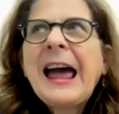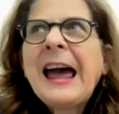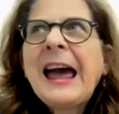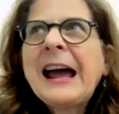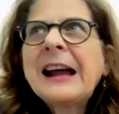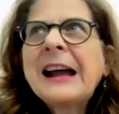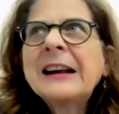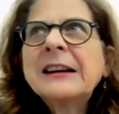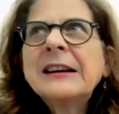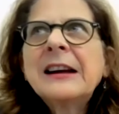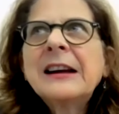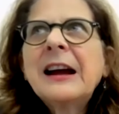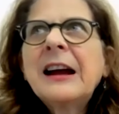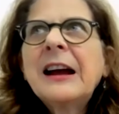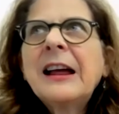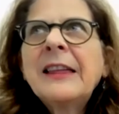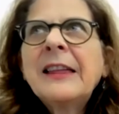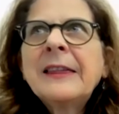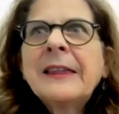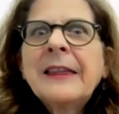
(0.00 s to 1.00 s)
and
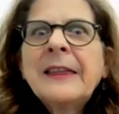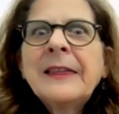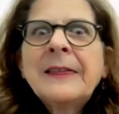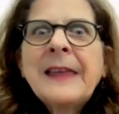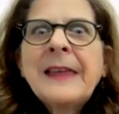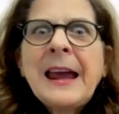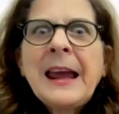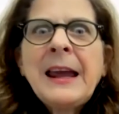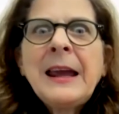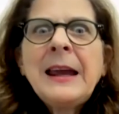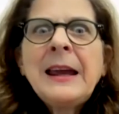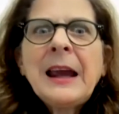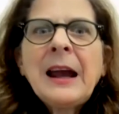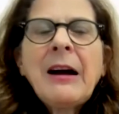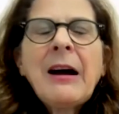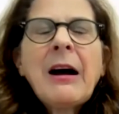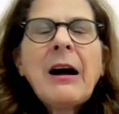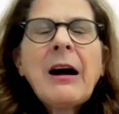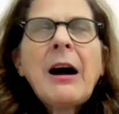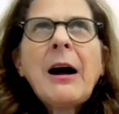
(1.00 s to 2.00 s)
they
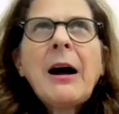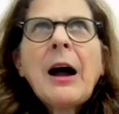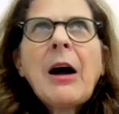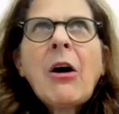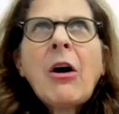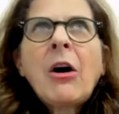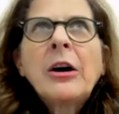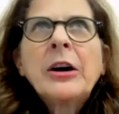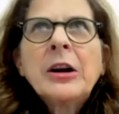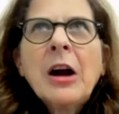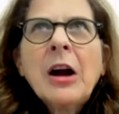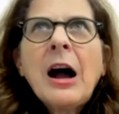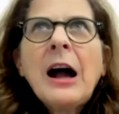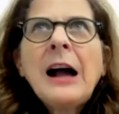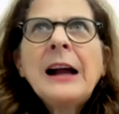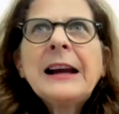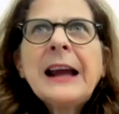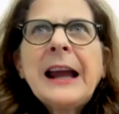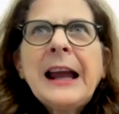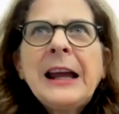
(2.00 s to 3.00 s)
are not